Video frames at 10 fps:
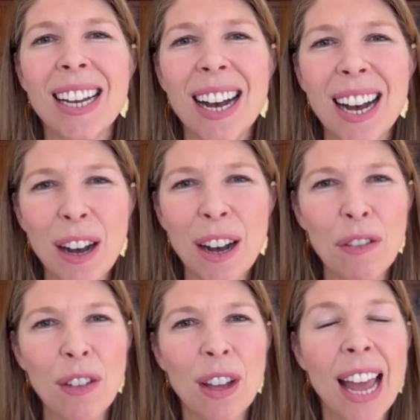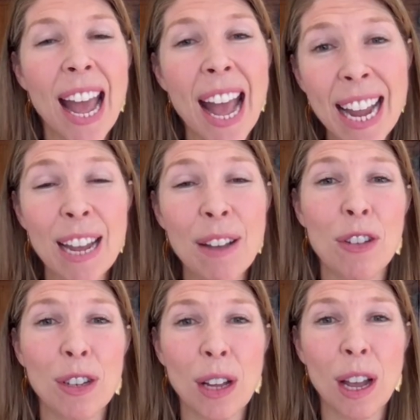of hey if
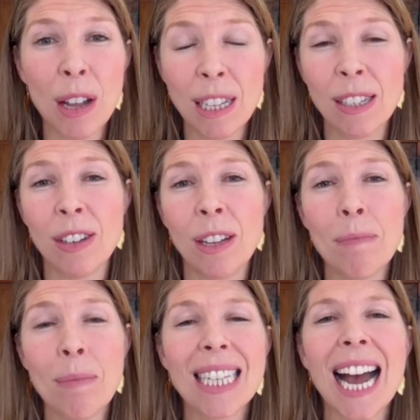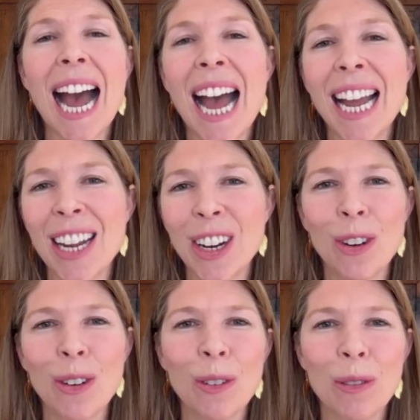there's is there a much
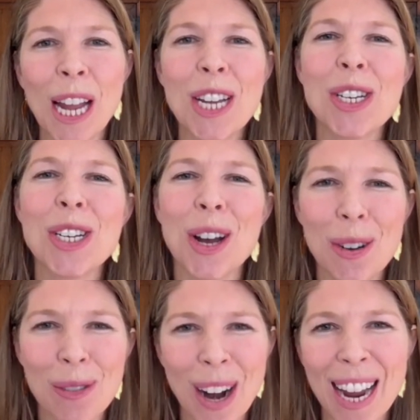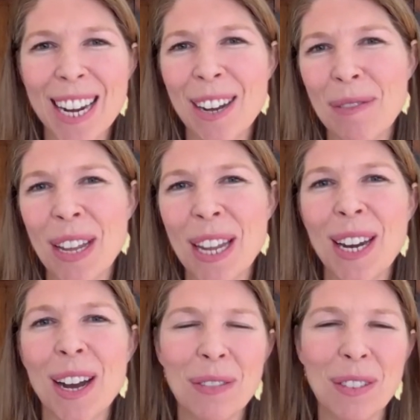higher ratio right of in
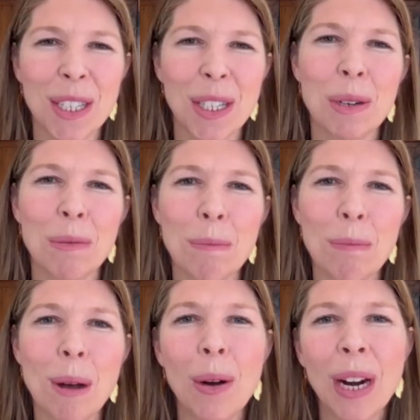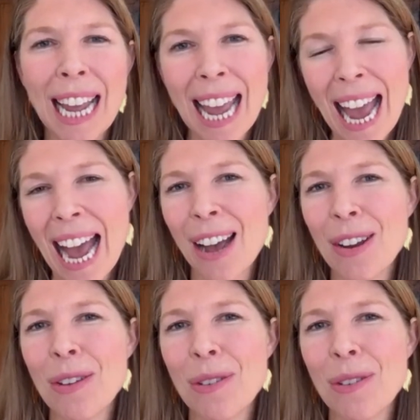office to remote how do you